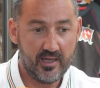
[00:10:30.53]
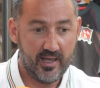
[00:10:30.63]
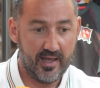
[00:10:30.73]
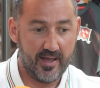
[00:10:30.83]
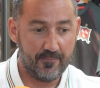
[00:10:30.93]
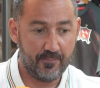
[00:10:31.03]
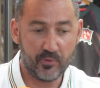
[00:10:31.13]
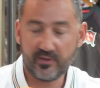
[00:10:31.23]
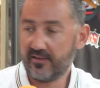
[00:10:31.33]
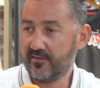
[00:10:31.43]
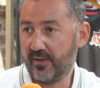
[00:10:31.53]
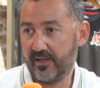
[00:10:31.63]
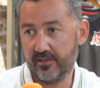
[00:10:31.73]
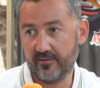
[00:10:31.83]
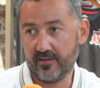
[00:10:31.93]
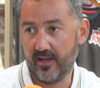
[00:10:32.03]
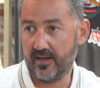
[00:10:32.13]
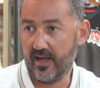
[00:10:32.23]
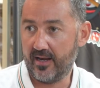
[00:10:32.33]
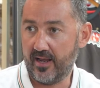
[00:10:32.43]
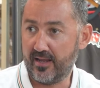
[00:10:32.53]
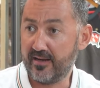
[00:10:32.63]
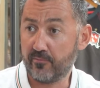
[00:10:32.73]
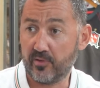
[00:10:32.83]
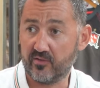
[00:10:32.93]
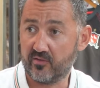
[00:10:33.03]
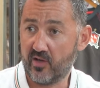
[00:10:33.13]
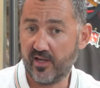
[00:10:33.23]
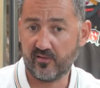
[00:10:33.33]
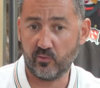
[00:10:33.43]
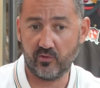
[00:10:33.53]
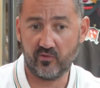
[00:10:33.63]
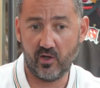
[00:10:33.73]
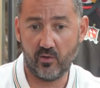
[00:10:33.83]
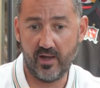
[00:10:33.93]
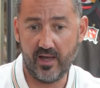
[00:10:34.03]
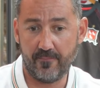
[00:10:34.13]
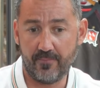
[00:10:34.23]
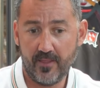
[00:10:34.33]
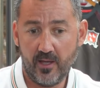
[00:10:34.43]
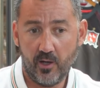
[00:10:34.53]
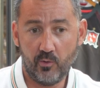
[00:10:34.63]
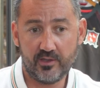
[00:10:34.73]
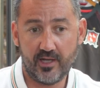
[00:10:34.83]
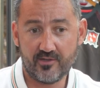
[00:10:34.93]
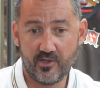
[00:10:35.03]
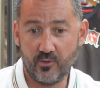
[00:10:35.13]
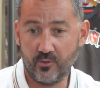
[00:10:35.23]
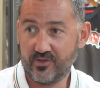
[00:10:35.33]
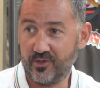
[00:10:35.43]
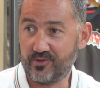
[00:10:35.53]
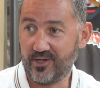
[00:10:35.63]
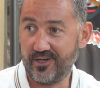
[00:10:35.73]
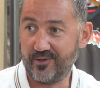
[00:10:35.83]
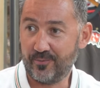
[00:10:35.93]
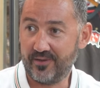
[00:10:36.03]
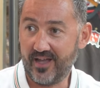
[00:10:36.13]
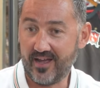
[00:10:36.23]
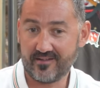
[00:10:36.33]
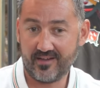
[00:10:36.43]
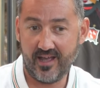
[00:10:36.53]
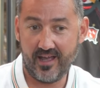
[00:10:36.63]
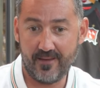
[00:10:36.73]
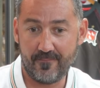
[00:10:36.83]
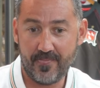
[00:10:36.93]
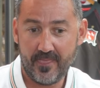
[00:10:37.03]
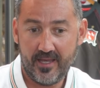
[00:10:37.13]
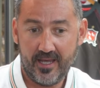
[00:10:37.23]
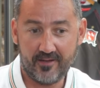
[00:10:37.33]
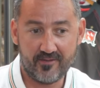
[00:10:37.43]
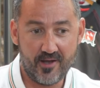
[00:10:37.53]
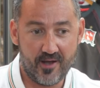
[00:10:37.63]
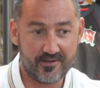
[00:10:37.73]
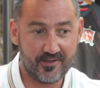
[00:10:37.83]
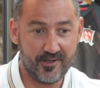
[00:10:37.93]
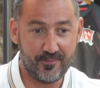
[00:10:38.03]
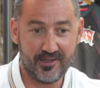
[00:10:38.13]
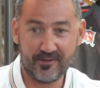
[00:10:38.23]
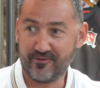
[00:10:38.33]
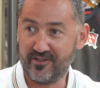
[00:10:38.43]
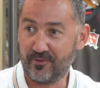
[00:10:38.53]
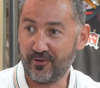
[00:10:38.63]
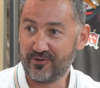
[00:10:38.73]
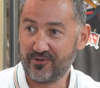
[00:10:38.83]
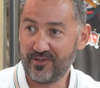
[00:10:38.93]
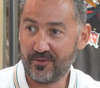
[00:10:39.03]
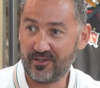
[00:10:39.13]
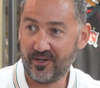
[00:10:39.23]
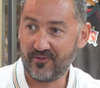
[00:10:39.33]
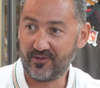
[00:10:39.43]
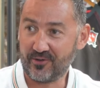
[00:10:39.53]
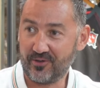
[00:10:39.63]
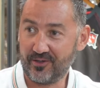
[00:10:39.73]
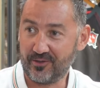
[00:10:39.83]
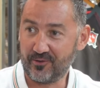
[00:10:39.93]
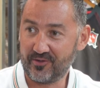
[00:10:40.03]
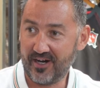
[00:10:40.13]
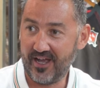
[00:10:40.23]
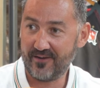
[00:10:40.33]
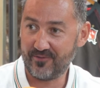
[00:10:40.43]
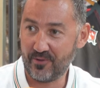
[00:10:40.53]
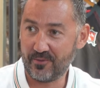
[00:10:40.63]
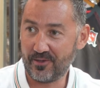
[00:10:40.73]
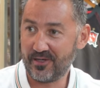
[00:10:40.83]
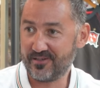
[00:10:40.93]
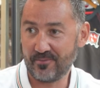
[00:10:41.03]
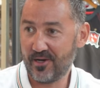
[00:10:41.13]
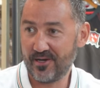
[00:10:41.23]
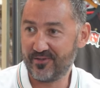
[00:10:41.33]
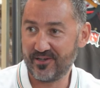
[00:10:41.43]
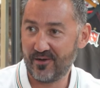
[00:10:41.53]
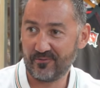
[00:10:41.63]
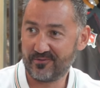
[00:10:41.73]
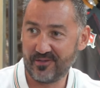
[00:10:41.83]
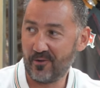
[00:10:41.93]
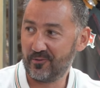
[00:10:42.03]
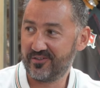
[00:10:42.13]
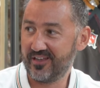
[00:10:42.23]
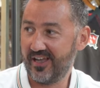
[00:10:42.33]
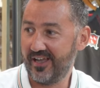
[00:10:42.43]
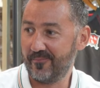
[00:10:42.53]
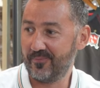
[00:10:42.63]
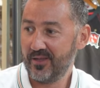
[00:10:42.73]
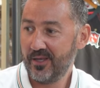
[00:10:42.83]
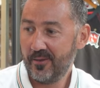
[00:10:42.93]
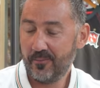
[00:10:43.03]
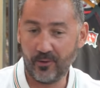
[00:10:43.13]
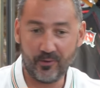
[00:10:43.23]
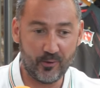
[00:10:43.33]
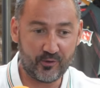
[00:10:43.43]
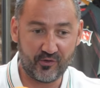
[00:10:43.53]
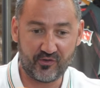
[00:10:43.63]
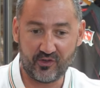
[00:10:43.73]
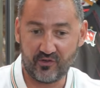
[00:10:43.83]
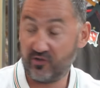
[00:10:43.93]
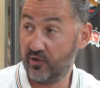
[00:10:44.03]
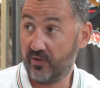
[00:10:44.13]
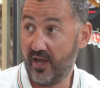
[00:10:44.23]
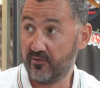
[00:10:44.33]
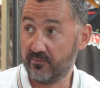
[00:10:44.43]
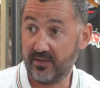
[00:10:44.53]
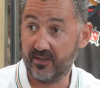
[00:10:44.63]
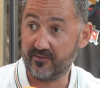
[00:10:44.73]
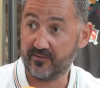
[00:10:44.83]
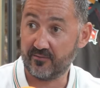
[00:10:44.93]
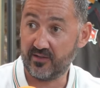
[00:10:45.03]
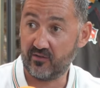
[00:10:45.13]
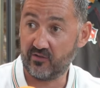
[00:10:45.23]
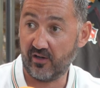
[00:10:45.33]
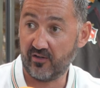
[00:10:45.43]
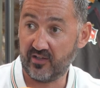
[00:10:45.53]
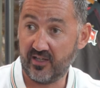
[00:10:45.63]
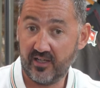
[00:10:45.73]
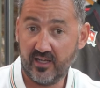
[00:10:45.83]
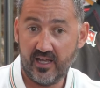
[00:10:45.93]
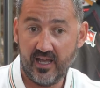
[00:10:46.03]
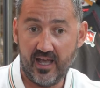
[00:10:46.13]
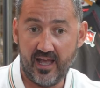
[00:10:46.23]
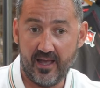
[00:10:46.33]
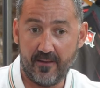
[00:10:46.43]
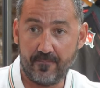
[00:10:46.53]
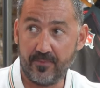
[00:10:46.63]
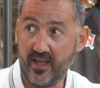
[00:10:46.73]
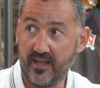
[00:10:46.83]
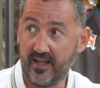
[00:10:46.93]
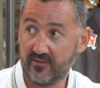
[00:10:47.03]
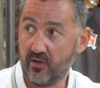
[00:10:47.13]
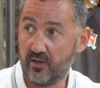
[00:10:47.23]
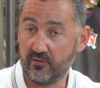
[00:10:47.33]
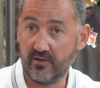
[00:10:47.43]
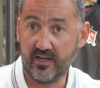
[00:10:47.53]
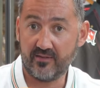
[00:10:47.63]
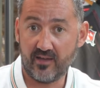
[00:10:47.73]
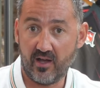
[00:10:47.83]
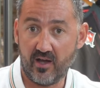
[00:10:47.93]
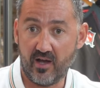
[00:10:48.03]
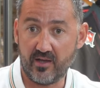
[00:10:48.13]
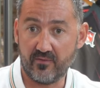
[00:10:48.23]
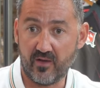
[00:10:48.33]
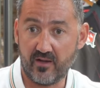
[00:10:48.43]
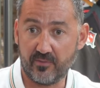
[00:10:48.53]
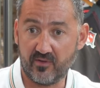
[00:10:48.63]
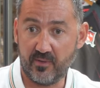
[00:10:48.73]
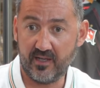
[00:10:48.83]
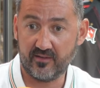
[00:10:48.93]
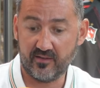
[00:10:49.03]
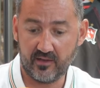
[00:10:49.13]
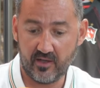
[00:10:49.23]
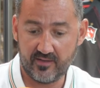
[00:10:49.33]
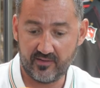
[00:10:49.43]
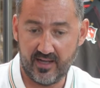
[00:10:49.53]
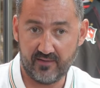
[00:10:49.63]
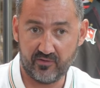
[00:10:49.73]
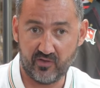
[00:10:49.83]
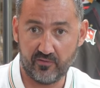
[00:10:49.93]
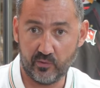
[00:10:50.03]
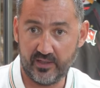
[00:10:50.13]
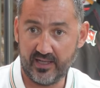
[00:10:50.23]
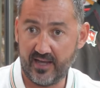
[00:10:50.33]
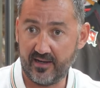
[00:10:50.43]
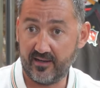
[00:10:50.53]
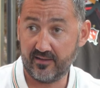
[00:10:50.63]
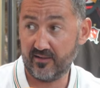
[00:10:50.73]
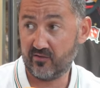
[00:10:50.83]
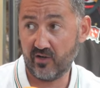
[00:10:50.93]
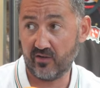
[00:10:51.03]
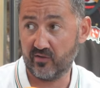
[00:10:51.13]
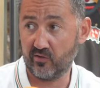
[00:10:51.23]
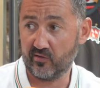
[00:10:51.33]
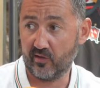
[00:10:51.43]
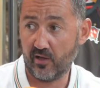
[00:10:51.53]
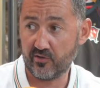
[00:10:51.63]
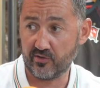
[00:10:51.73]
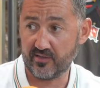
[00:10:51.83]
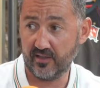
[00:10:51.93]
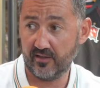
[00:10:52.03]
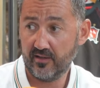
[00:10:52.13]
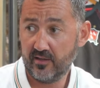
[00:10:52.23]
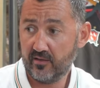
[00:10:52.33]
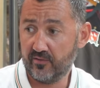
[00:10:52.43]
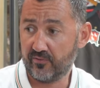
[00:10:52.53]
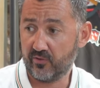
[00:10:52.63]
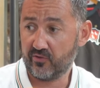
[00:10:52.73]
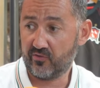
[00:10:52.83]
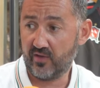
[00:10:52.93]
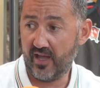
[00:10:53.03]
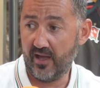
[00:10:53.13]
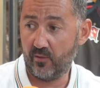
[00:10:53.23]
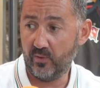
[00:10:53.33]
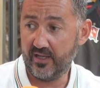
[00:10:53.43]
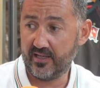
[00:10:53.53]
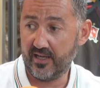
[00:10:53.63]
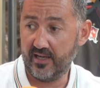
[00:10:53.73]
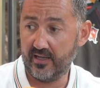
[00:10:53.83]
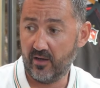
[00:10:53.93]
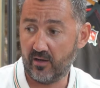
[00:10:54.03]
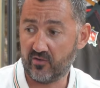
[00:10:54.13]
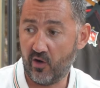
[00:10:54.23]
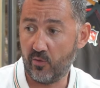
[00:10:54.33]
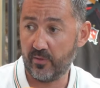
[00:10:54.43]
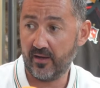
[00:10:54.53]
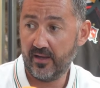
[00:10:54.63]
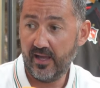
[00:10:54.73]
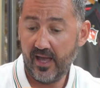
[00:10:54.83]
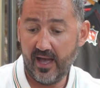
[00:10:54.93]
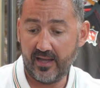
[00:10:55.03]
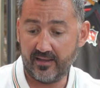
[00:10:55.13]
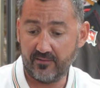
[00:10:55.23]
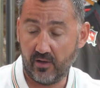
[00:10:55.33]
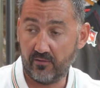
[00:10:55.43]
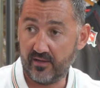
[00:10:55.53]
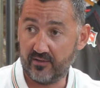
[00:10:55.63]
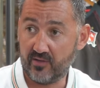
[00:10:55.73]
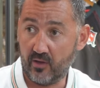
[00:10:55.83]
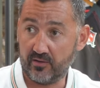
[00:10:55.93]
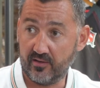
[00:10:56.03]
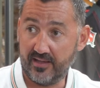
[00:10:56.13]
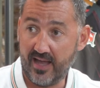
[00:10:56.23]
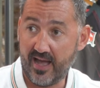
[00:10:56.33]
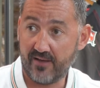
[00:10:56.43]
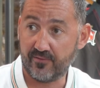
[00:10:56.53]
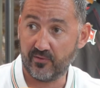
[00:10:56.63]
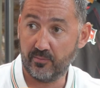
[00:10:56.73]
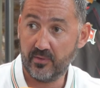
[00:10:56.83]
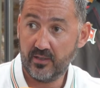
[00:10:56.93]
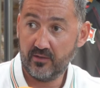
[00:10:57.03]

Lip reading: But that's opinions, and everybody's entitled to one, so I wouldn't get too tied up in that. It's not an obligatory purchase. Nobody holds a gun to your head. If you want to buy it, you buy it. Yeah. If you don't. But look, there's 2,000 pieces of this jersey. And that's all there is. I've been speaking to the guys in Elvery's over the weekend, and this jersey doesn't launch until the first week in October, and they've already sold nearly half of them.